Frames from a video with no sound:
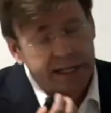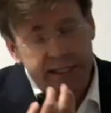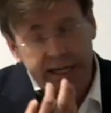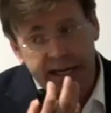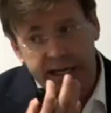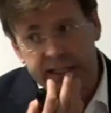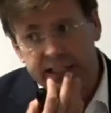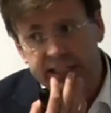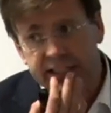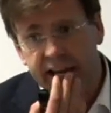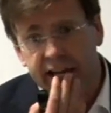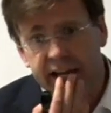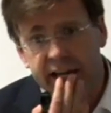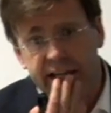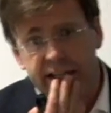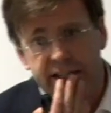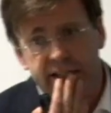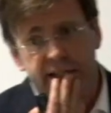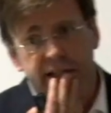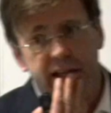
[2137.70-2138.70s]
in
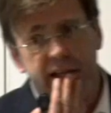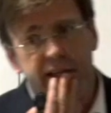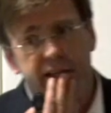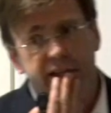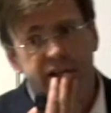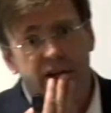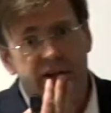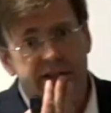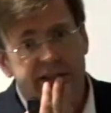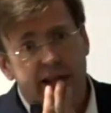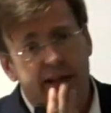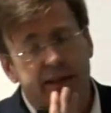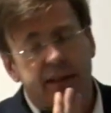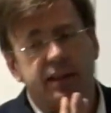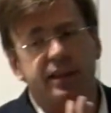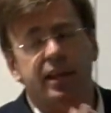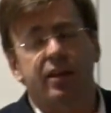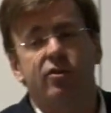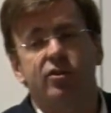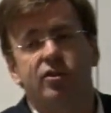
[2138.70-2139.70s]
tennis, the, it turns out that
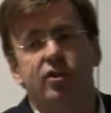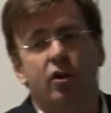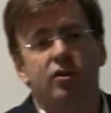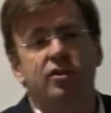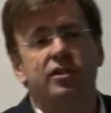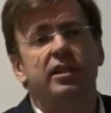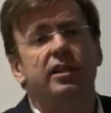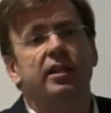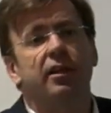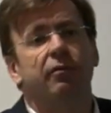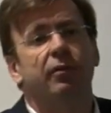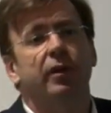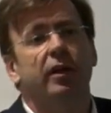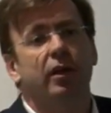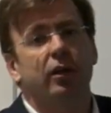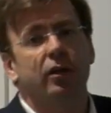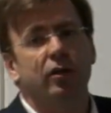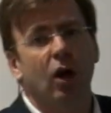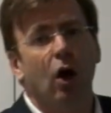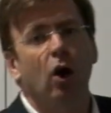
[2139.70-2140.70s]
there is no
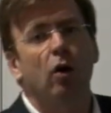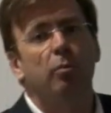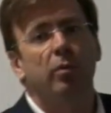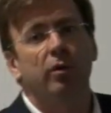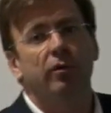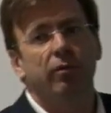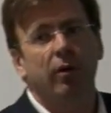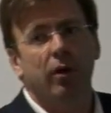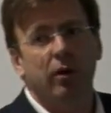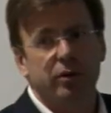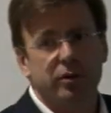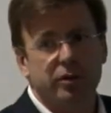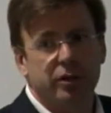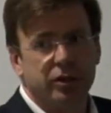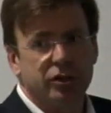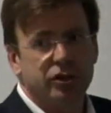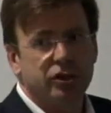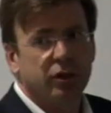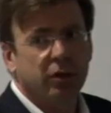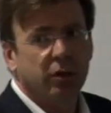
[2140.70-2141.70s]
significant home
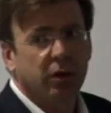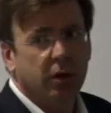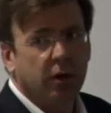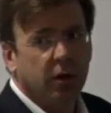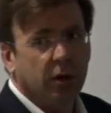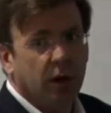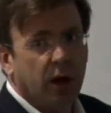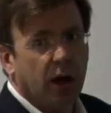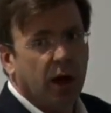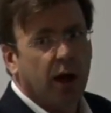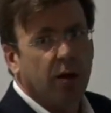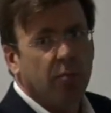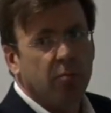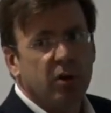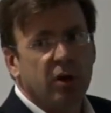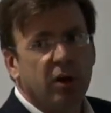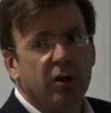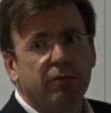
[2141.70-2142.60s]
advantage. Um, you know, in